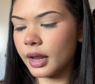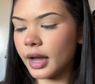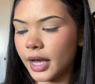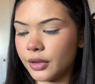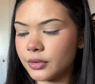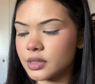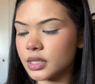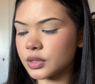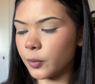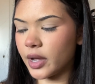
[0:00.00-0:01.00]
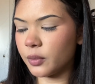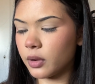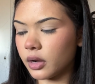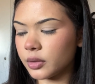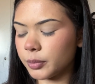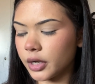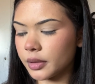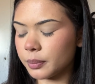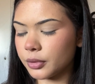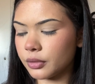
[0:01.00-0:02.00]
I use this Wet n Wild
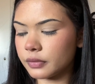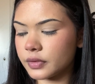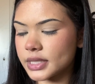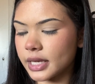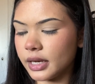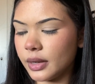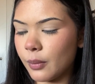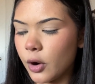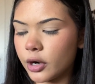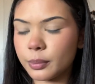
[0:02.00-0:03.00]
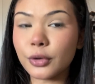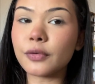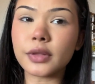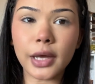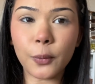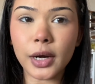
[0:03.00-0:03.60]
Breakup Proof Skinny Waterproof Liquid